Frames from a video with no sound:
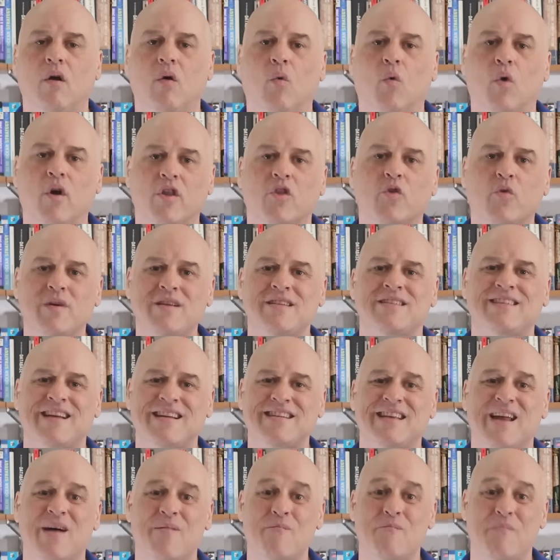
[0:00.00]
One of the reasons I
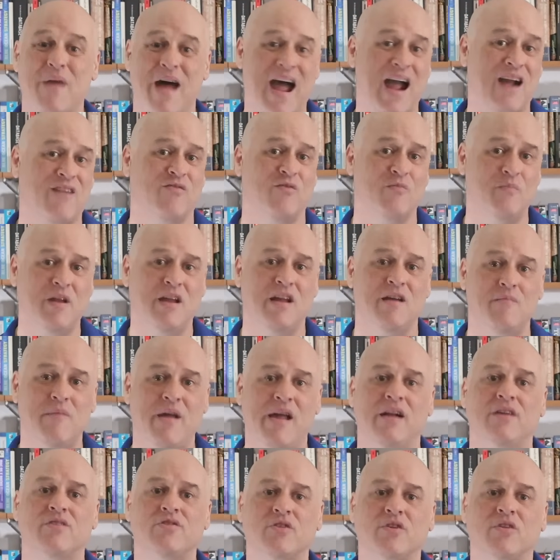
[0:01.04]
stepped back from being a
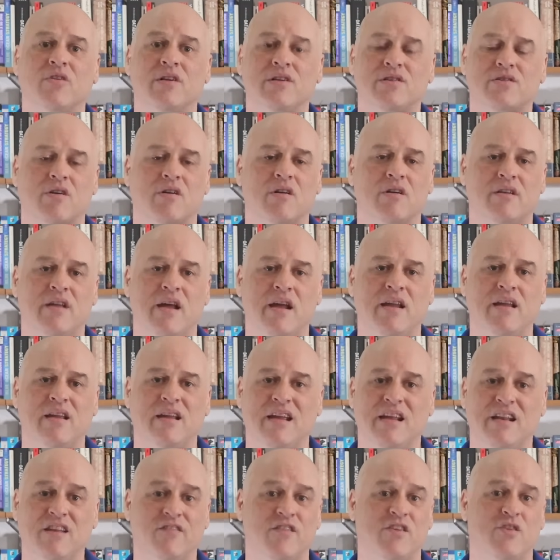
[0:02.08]
manager and started taking
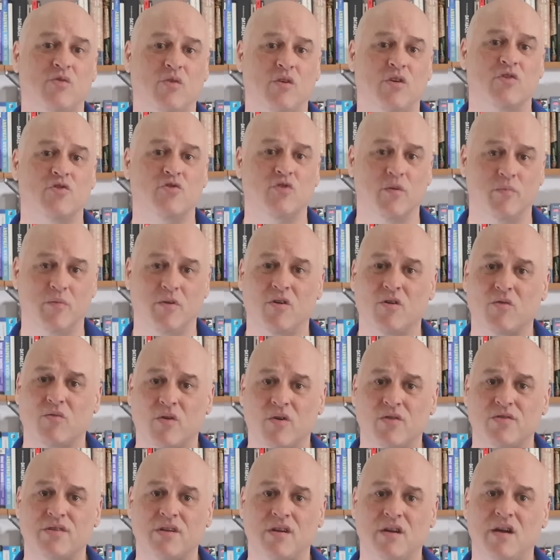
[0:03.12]
individual contributor
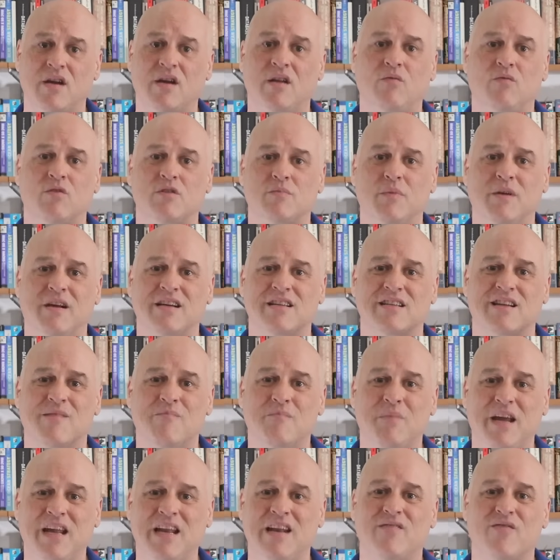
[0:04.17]
roles again was because
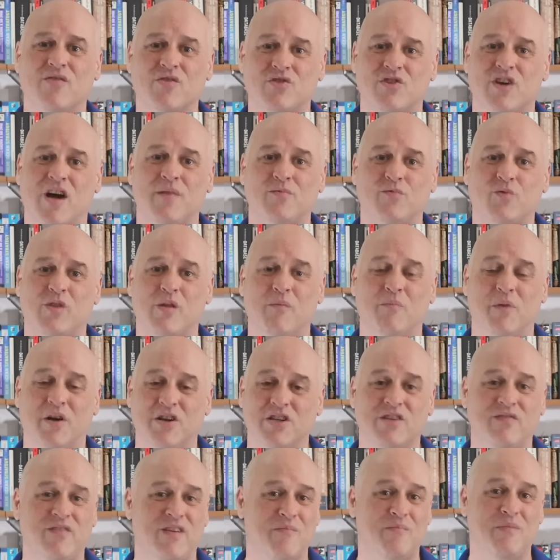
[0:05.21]
competing for jobs with a
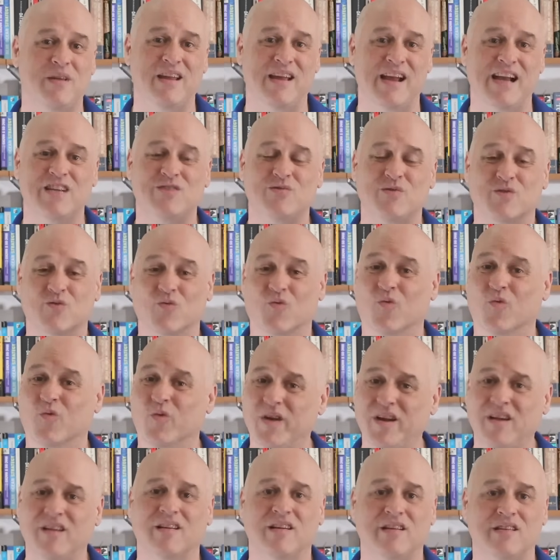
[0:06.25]
bunch of MBAs was
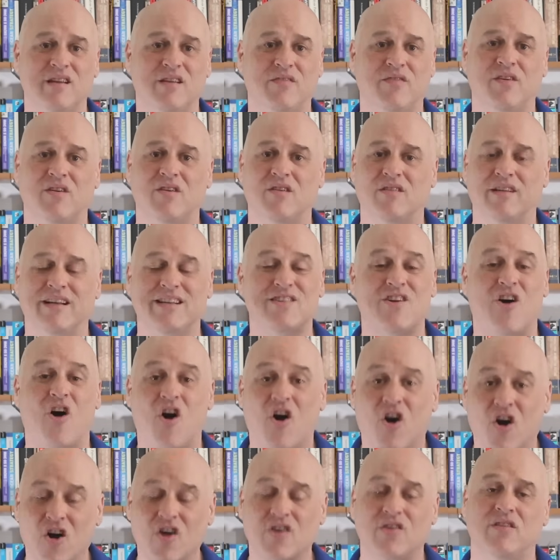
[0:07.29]
really difficult. It's
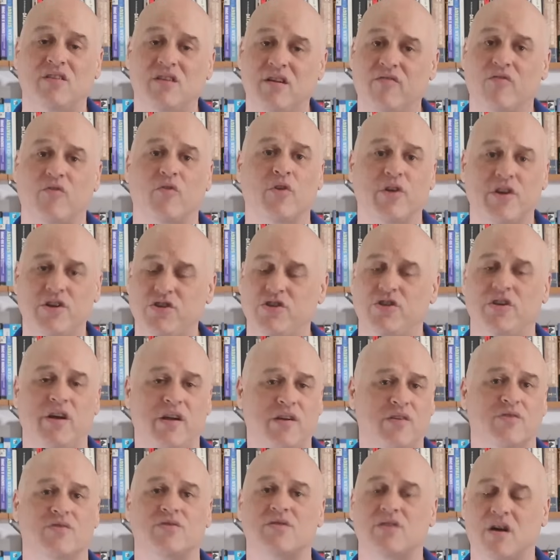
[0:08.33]
hard to differentiate
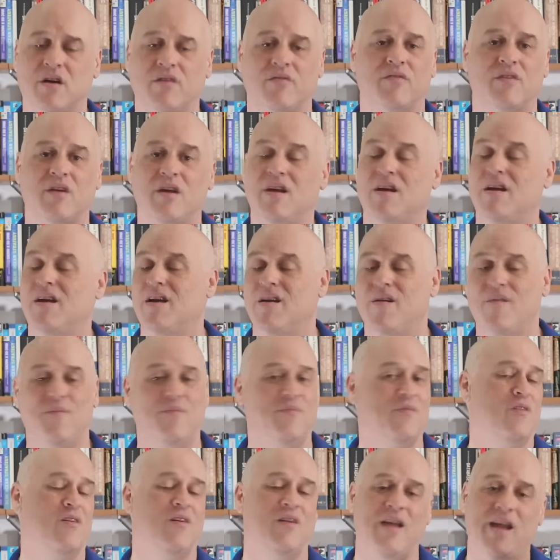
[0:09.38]
yourself.
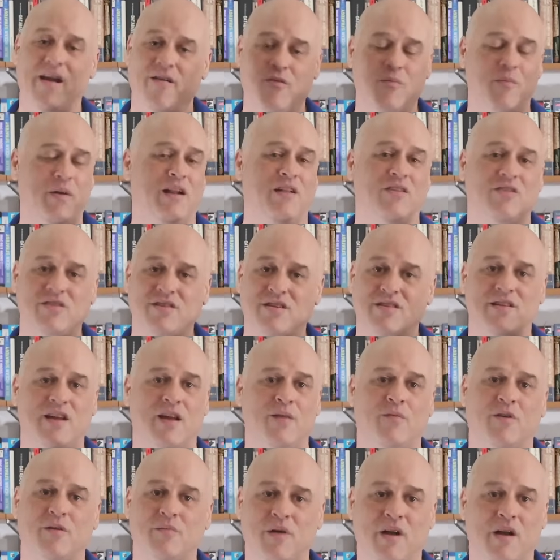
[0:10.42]
Everybody looks the
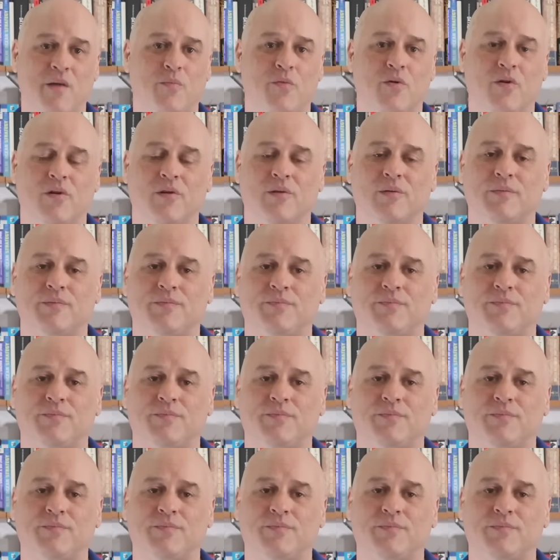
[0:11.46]
same on paper.